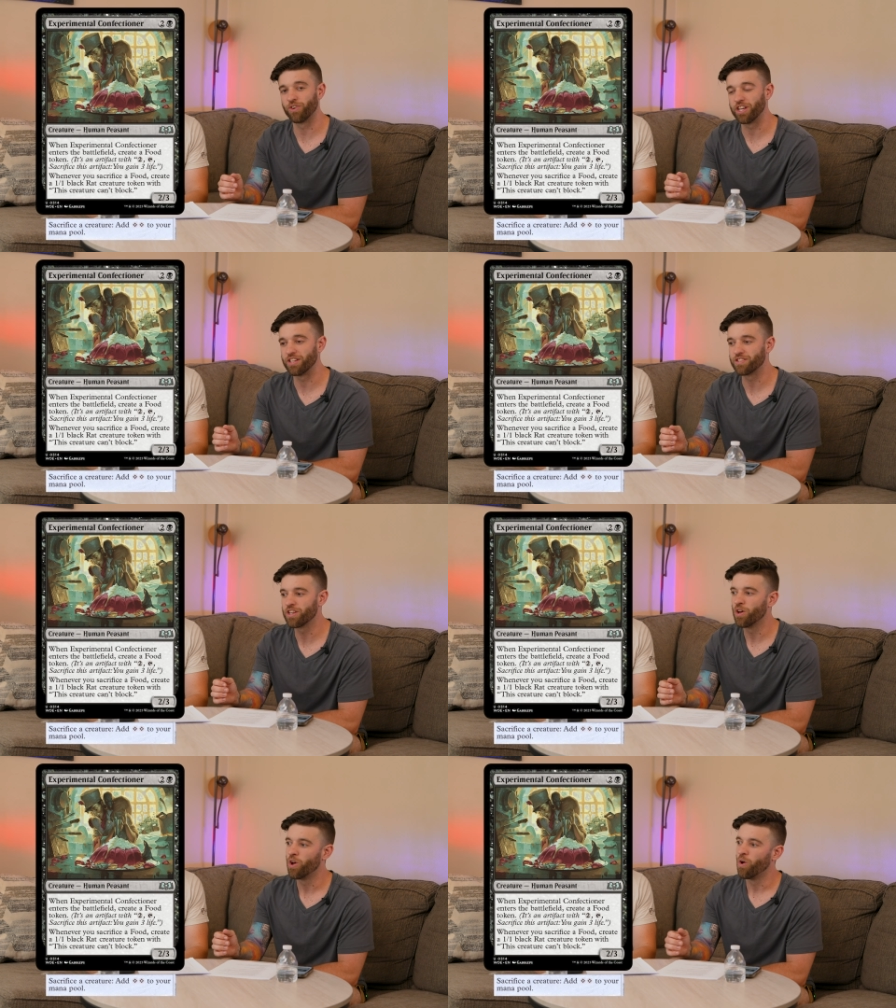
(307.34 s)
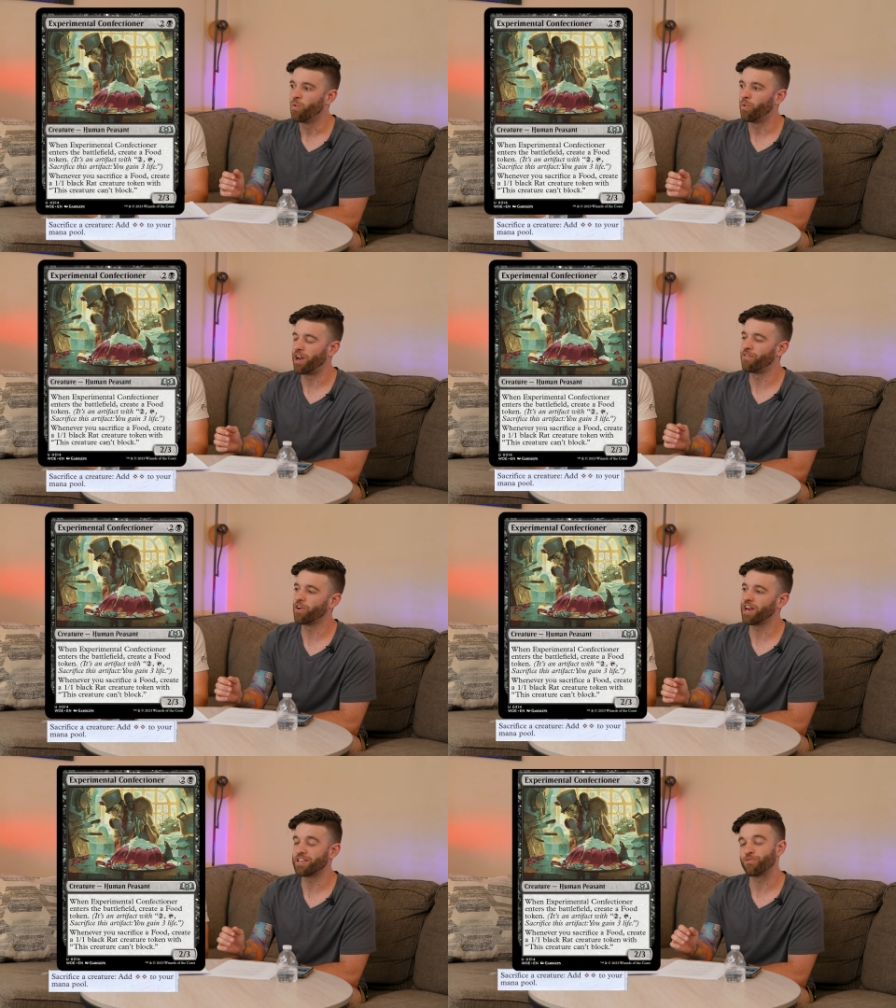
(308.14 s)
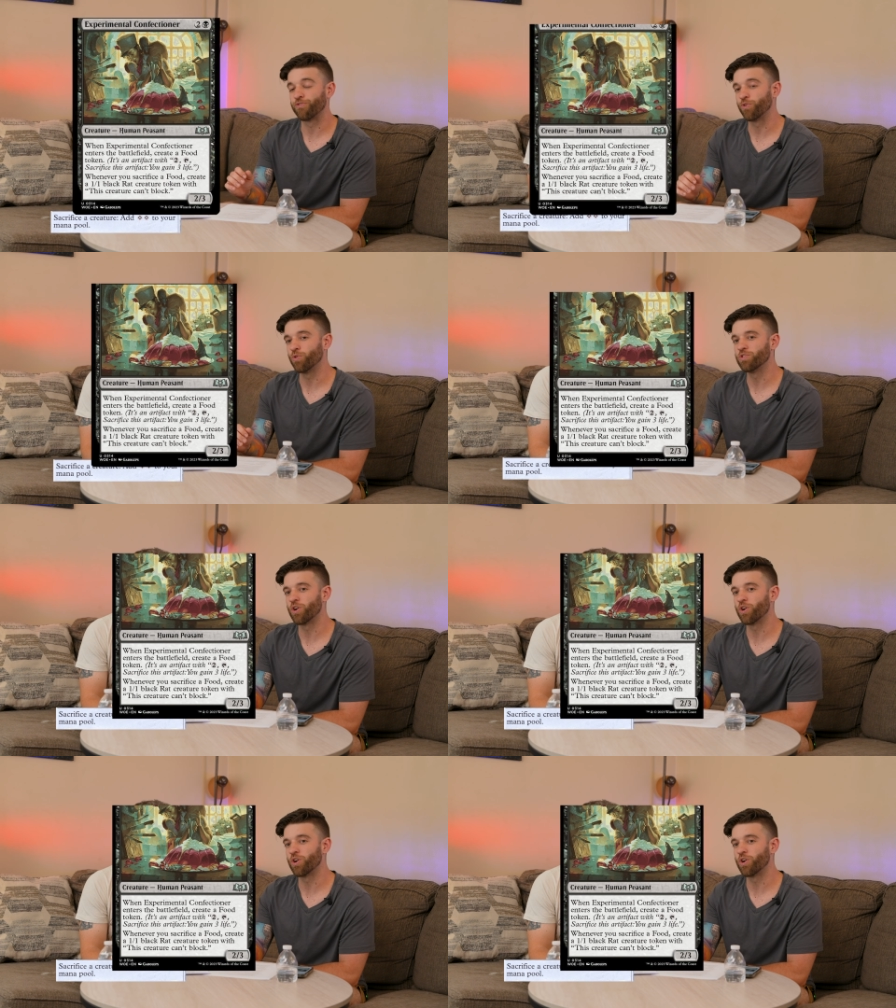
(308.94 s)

reads, Whenever a food